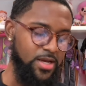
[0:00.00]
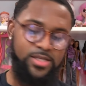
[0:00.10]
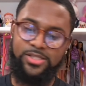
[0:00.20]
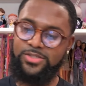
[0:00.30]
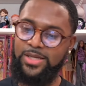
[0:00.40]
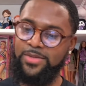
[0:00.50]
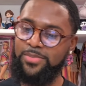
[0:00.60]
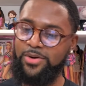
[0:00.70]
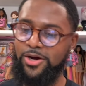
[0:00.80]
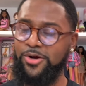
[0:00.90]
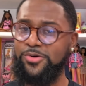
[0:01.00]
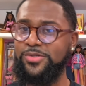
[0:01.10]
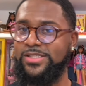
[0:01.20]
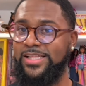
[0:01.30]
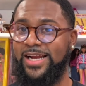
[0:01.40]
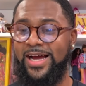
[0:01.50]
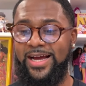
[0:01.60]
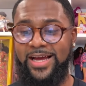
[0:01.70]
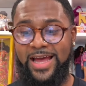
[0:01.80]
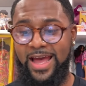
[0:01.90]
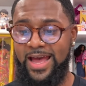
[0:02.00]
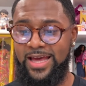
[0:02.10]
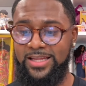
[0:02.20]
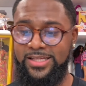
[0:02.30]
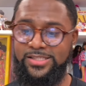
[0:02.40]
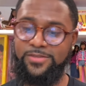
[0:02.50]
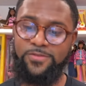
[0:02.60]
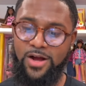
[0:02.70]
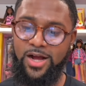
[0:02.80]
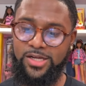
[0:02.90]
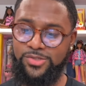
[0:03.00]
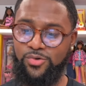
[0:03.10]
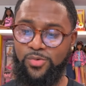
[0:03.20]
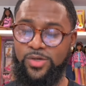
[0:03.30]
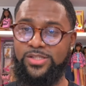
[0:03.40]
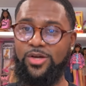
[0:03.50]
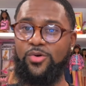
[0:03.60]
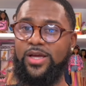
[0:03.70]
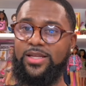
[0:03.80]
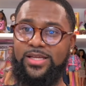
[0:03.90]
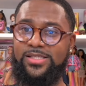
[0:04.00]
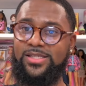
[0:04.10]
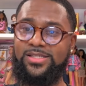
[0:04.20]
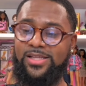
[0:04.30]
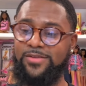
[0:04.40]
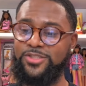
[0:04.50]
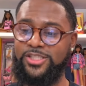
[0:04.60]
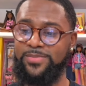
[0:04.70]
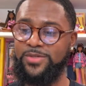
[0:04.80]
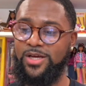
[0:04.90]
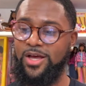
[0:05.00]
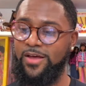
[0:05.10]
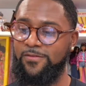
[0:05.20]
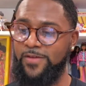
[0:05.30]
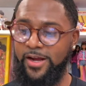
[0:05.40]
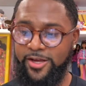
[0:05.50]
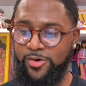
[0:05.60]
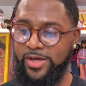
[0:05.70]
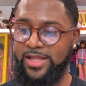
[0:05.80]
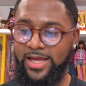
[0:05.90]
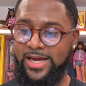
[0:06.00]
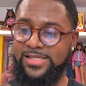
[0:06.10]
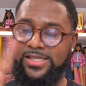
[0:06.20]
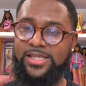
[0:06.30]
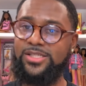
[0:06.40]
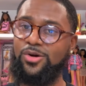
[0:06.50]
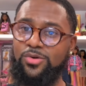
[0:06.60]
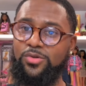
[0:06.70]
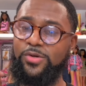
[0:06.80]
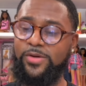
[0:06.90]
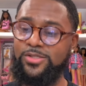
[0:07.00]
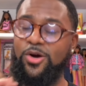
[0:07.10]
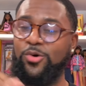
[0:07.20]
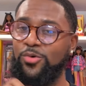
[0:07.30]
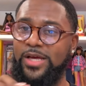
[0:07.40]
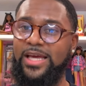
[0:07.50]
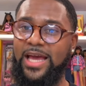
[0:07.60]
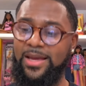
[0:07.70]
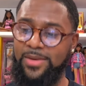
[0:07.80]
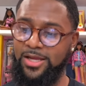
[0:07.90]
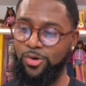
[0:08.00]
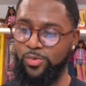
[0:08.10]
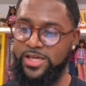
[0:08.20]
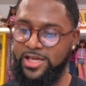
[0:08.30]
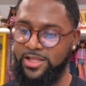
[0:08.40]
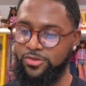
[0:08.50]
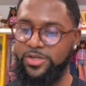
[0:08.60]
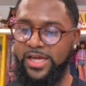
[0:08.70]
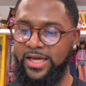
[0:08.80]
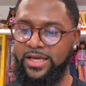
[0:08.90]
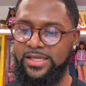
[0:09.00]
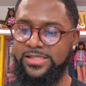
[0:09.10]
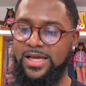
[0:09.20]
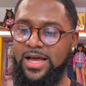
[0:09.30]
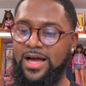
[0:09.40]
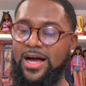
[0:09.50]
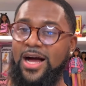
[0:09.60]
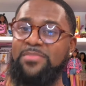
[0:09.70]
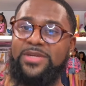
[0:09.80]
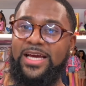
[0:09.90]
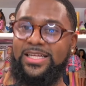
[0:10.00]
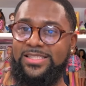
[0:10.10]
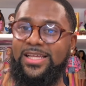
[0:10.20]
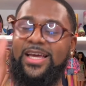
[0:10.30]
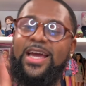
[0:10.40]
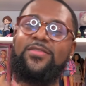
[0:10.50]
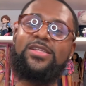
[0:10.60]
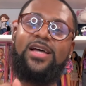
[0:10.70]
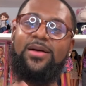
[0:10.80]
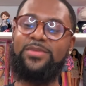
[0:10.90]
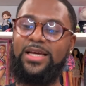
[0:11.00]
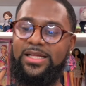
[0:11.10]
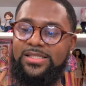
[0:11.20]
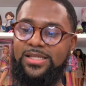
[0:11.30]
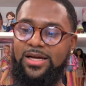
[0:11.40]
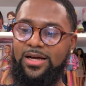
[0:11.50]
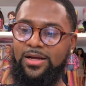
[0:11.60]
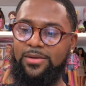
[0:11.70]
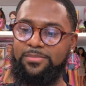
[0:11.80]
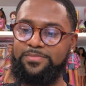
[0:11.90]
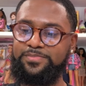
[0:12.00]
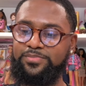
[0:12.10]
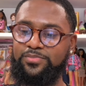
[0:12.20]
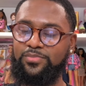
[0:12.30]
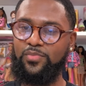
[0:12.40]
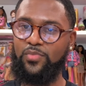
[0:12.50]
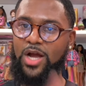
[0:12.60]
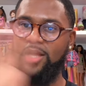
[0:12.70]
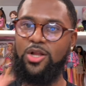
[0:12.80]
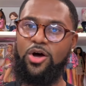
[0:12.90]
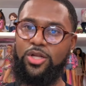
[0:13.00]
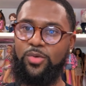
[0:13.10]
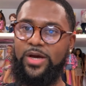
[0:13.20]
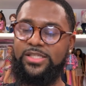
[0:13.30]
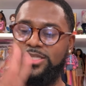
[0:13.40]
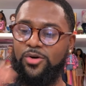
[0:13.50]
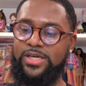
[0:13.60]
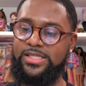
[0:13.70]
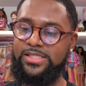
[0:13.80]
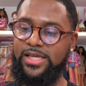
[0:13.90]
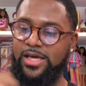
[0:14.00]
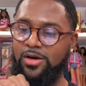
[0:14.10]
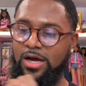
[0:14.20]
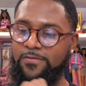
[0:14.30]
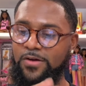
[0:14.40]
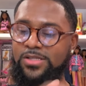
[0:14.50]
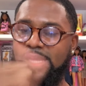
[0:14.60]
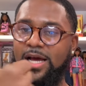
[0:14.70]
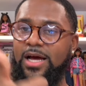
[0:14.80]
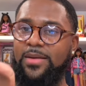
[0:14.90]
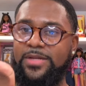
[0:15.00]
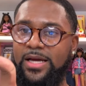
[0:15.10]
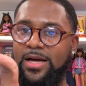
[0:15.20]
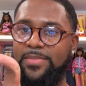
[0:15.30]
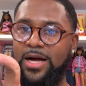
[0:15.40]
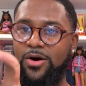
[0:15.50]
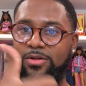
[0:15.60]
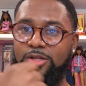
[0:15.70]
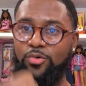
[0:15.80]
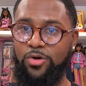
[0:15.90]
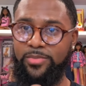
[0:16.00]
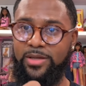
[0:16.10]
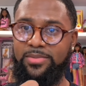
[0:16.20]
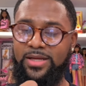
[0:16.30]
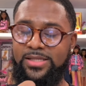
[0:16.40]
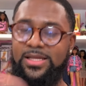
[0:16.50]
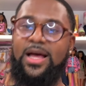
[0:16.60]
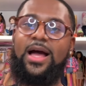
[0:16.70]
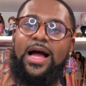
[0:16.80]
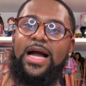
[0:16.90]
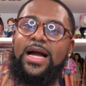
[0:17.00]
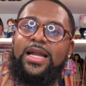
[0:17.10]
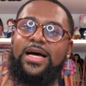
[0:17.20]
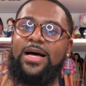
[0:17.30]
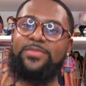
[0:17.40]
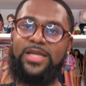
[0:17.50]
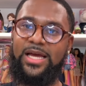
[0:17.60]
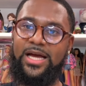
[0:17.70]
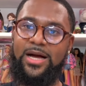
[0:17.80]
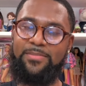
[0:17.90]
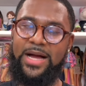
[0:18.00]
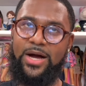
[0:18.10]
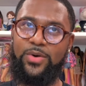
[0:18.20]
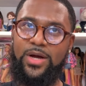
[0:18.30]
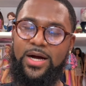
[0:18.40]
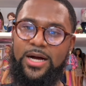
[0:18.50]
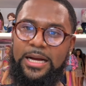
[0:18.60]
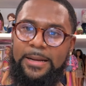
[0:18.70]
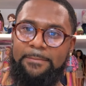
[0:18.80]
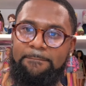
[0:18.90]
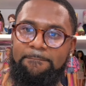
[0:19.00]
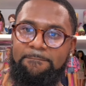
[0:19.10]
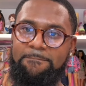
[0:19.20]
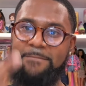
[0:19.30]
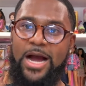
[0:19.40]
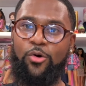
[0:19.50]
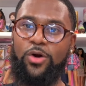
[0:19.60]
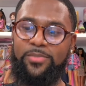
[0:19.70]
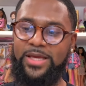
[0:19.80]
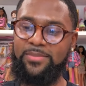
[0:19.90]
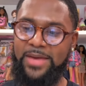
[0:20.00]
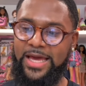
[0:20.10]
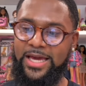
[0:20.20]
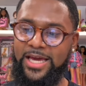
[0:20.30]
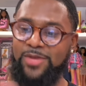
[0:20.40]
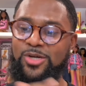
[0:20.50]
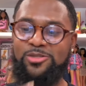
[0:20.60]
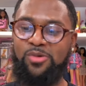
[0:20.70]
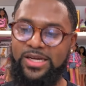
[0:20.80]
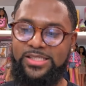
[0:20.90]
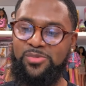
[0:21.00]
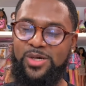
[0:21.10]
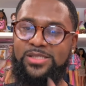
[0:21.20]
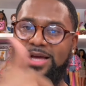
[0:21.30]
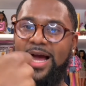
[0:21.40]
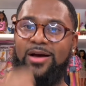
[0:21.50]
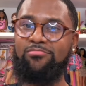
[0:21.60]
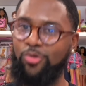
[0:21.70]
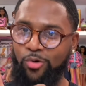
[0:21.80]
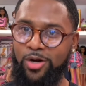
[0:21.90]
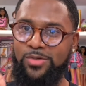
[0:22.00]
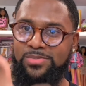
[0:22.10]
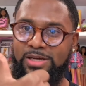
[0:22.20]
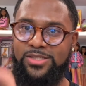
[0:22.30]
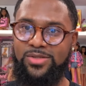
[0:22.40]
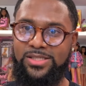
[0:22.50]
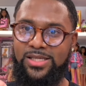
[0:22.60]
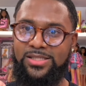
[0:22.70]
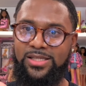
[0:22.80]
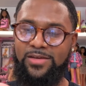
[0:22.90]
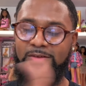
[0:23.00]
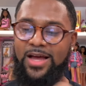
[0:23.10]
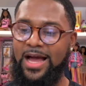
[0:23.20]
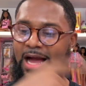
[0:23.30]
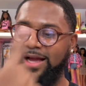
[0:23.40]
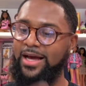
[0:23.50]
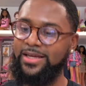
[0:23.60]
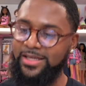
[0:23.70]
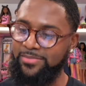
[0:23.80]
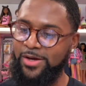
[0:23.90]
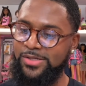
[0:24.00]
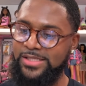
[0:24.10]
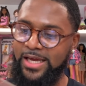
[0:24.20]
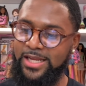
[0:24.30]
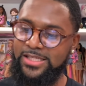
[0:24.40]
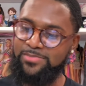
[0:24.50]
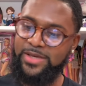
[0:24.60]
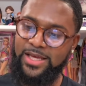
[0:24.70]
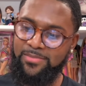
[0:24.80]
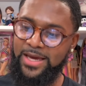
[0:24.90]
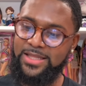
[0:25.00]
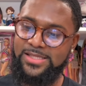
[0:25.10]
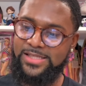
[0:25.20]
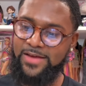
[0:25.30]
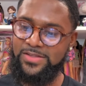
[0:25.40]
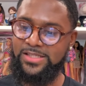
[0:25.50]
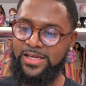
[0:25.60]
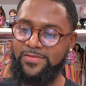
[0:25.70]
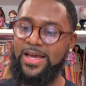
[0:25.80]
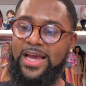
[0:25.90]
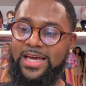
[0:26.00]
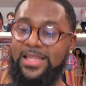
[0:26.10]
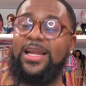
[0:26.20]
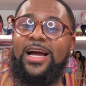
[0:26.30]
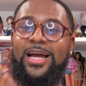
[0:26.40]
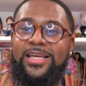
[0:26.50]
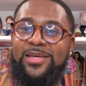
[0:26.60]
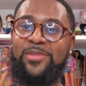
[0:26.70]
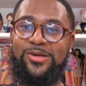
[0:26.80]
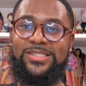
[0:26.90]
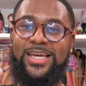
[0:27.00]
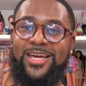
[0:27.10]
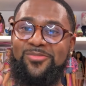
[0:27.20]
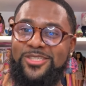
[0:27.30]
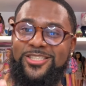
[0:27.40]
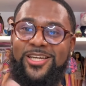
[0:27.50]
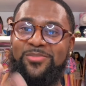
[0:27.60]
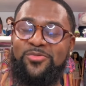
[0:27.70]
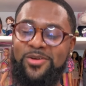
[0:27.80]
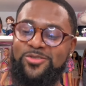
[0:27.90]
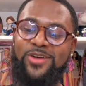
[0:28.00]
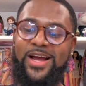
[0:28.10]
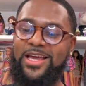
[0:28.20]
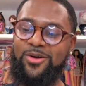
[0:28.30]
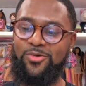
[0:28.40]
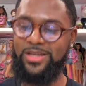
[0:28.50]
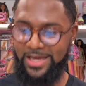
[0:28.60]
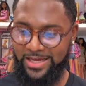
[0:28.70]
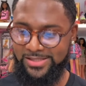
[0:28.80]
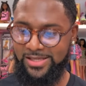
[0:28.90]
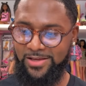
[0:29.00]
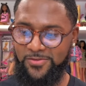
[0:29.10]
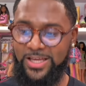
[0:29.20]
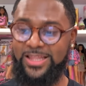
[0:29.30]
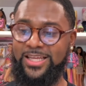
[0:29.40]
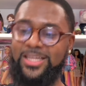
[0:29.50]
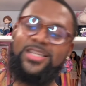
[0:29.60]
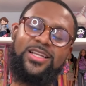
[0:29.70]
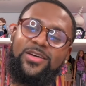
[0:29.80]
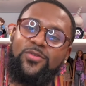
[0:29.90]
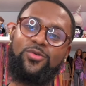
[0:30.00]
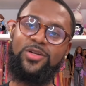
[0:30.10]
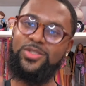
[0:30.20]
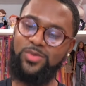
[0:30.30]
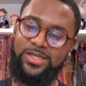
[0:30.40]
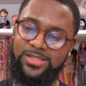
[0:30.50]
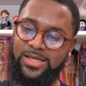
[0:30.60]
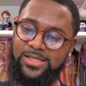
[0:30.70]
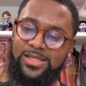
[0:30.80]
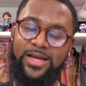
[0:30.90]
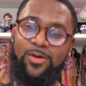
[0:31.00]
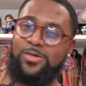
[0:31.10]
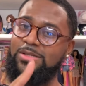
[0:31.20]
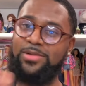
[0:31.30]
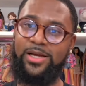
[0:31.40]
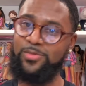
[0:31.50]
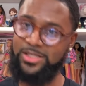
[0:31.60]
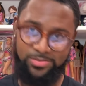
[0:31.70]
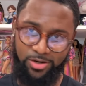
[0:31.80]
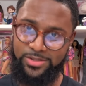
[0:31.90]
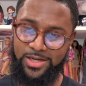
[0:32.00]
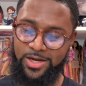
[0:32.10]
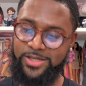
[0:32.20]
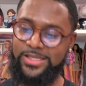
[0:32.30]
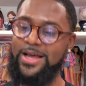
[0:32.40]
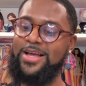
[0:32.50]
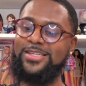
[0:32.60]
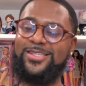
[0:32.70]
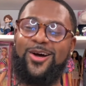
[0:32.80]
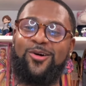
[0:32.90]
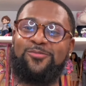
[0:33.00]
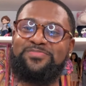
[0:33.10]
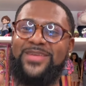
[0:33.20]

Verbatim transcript: So some of the pros that I had listed for Haute Couture was the quickness. The stuff shipped very quick. Like I said, total, total it came in a week and three days. Updates. They gave us updates um, along the way. So he sent, uh, first I got an update about the order being placed. I got an update about um, my order being made. And what's crazy was uh, order was placed on the 16th. I got an email saying it's being made the 17th. And then I got an email saying it was shipped with tracking on the 18th. And then it delivered on the 26th. Like I wasn't playing with these pros and cons. So